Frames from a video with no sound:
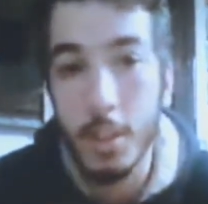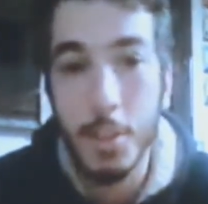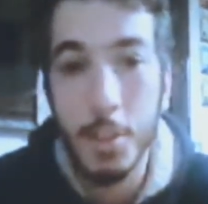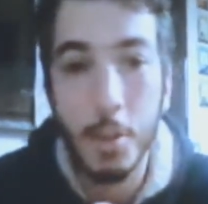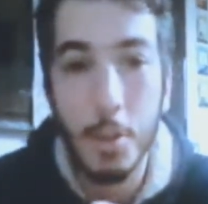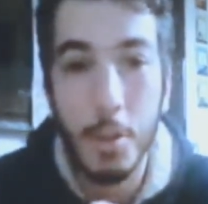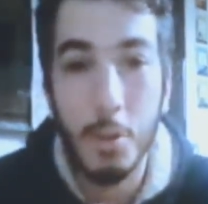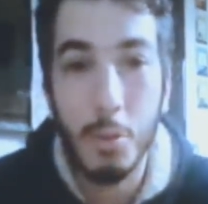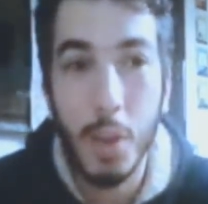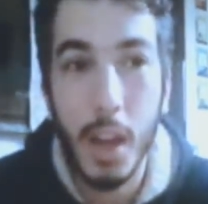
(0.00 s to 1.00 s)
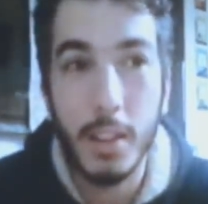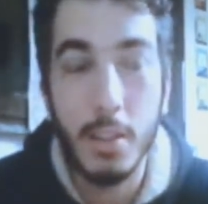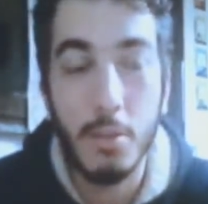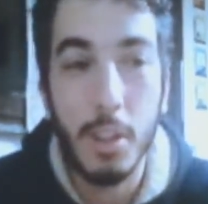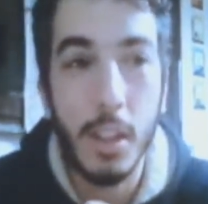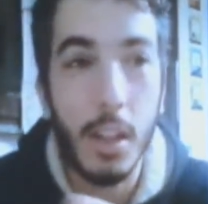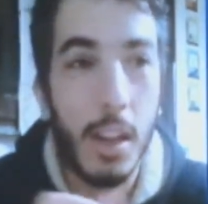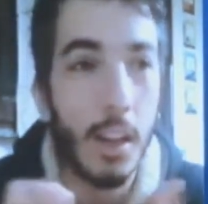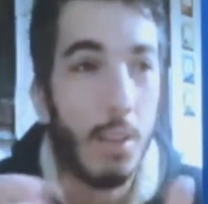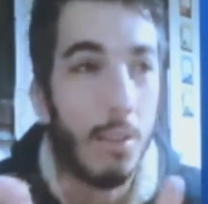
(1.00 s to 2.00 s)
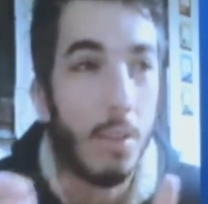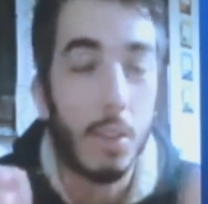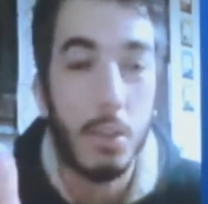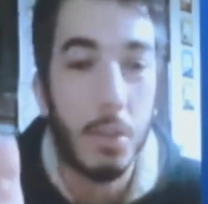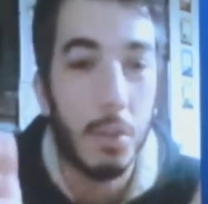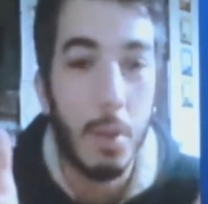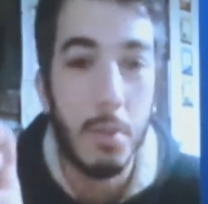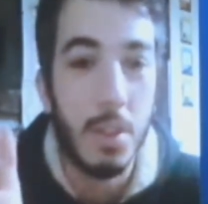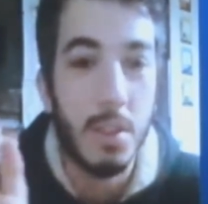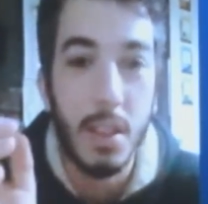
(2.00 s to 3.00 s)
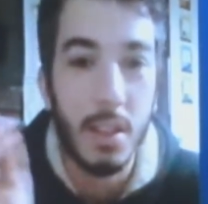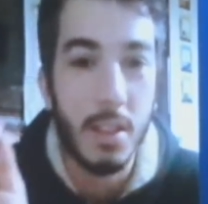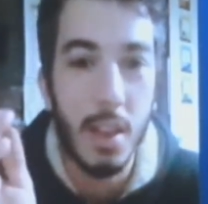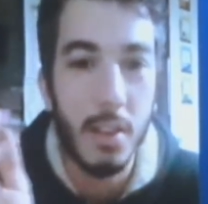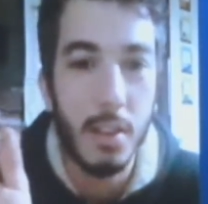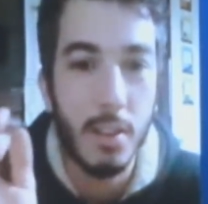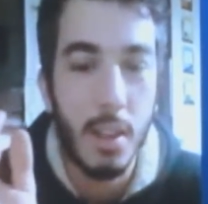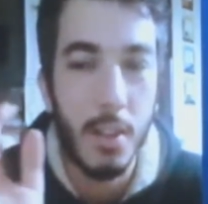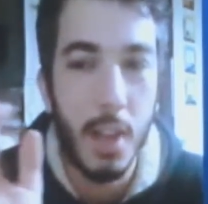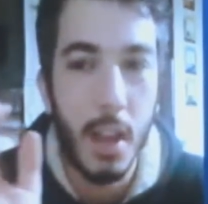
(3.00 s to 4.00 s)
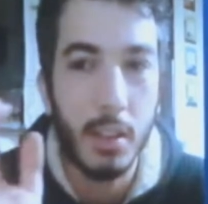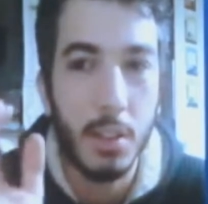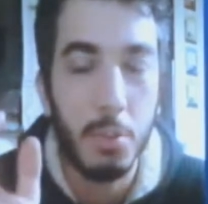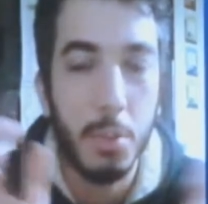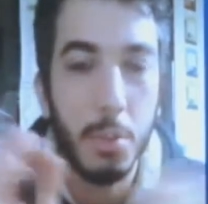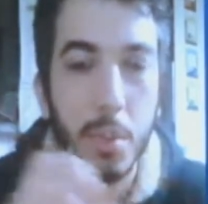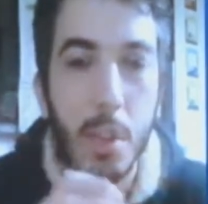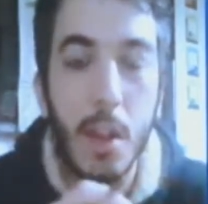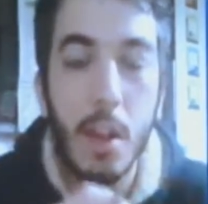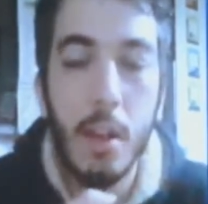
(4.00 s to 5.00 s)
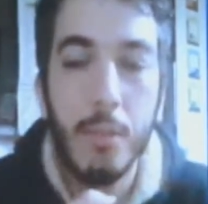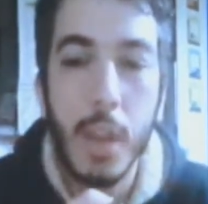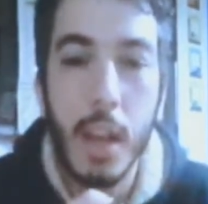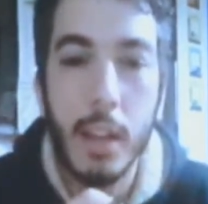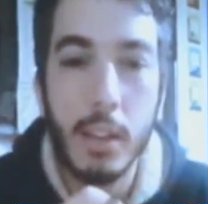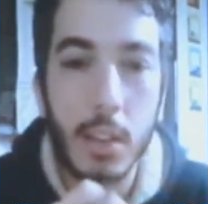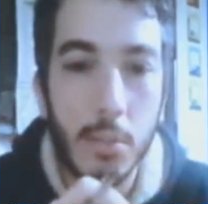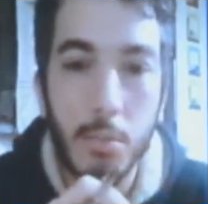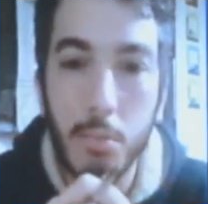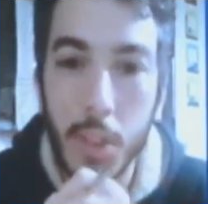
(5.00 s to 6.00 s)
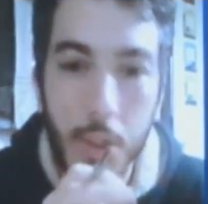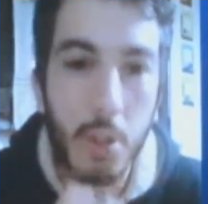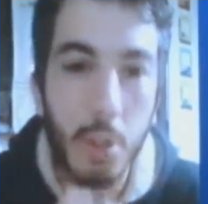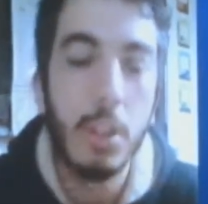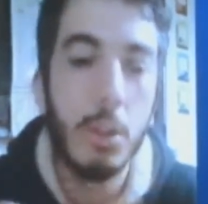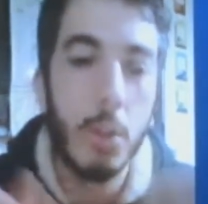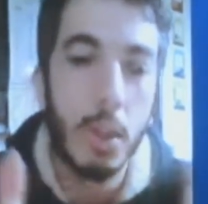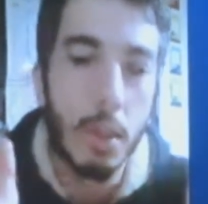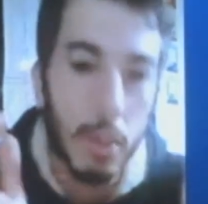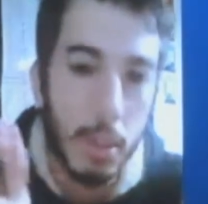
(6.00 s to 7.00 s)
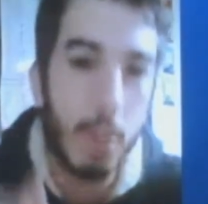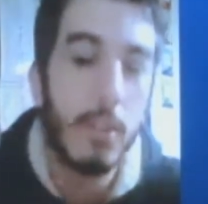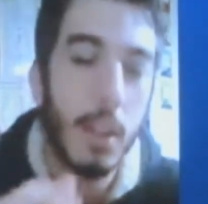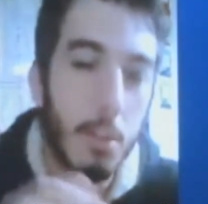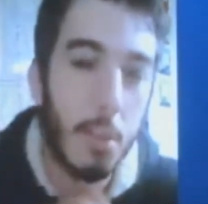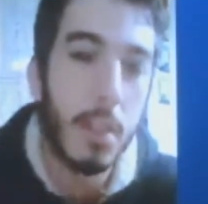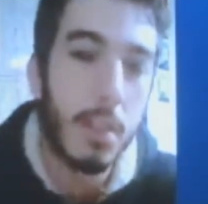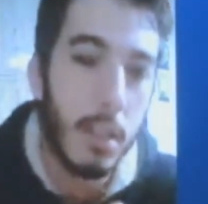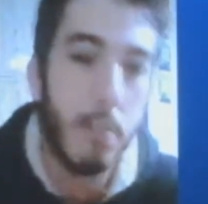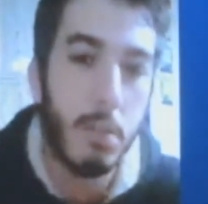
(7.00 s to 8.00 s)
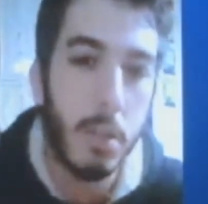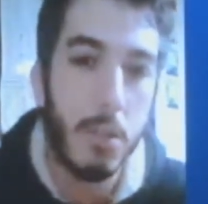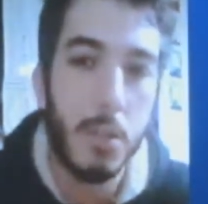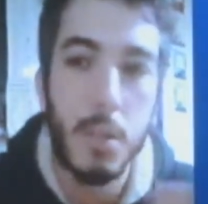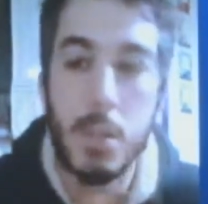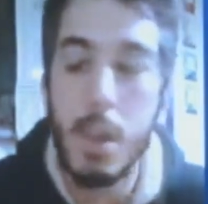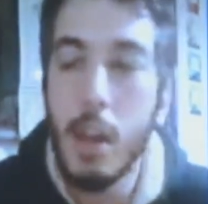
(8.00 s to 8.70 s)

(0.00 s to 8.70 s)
So we had a screening like in front of maybe 600-700 people, and the majority they were Syrian and Palestinian refugees.